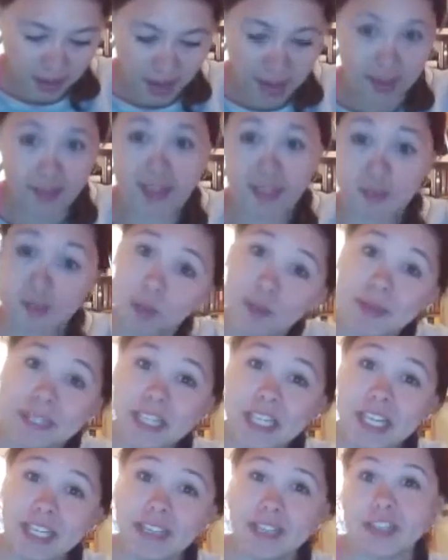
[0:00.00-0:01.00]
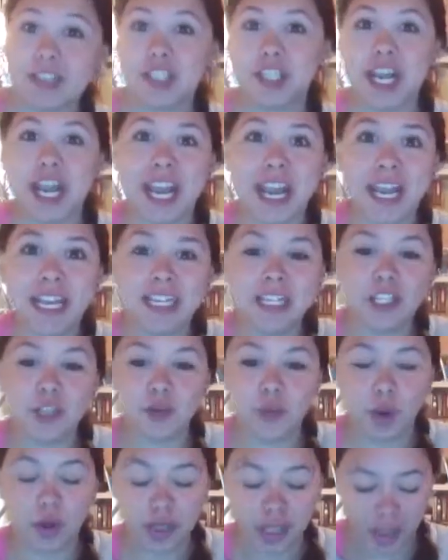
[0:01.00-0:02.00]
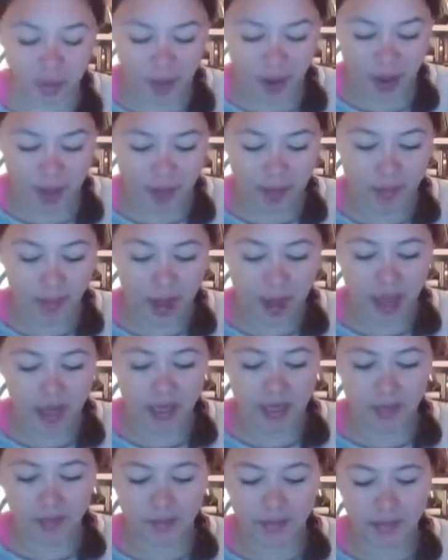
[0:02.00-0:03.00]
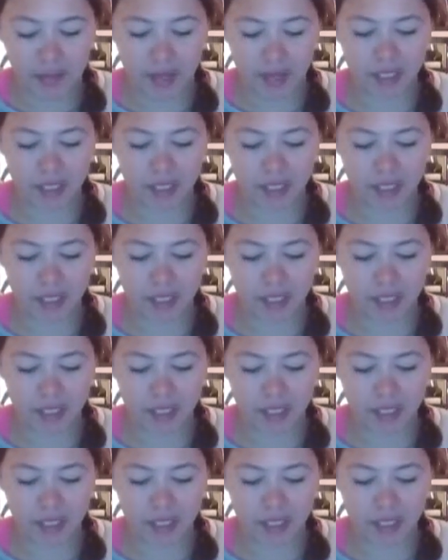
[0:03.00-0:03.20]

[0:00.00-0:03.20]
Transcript: and that's pretty much it. There's change rolling around the bottom.